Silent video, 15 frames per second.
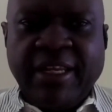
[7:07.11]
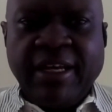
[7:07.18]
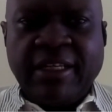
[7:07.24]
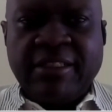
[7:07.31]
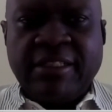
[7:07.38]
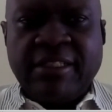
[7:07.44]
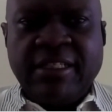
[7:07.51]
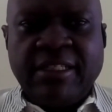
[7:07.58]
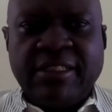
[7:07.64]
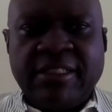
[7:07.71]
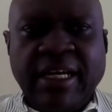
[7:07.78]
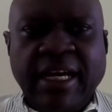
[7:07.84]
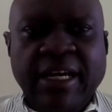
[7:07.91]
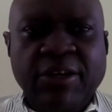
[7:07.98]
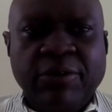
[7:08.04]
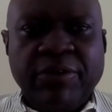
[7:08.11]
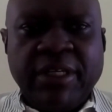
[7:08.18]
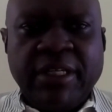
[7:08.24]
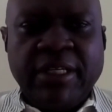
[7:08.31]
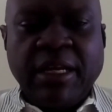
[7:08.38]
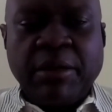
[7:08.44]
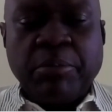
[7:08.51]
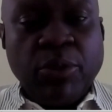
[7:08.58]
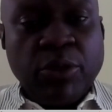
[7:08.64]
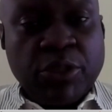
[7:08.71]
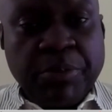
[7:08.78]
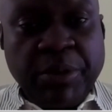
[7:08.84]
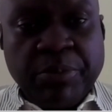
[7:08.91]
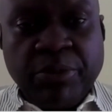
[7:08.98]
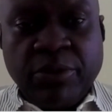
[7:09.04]
That's the side of it that
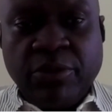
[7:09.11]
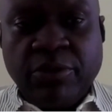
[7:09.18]
most people